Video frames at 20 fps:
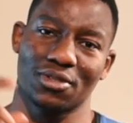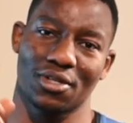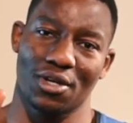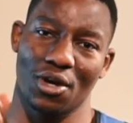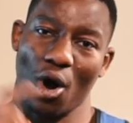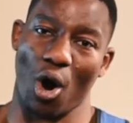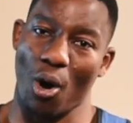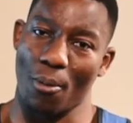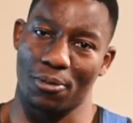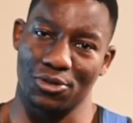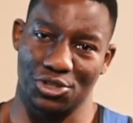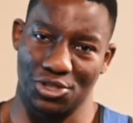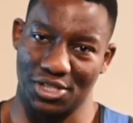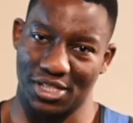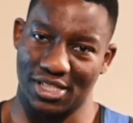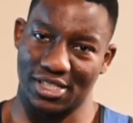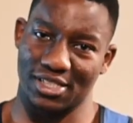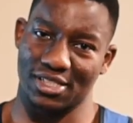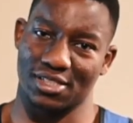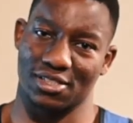
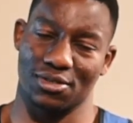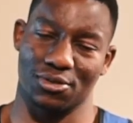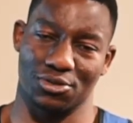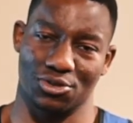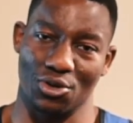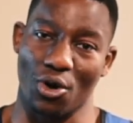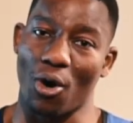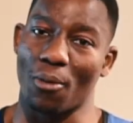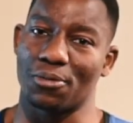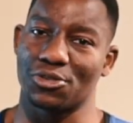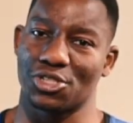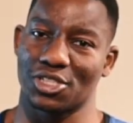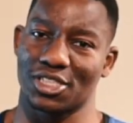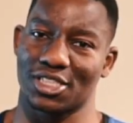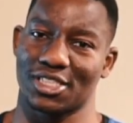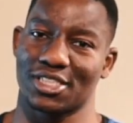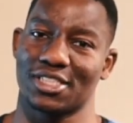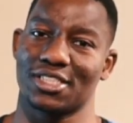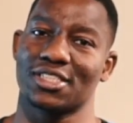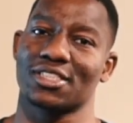there was no
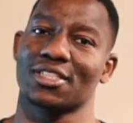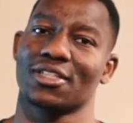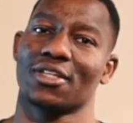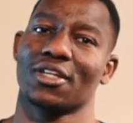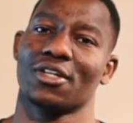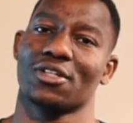opportunities.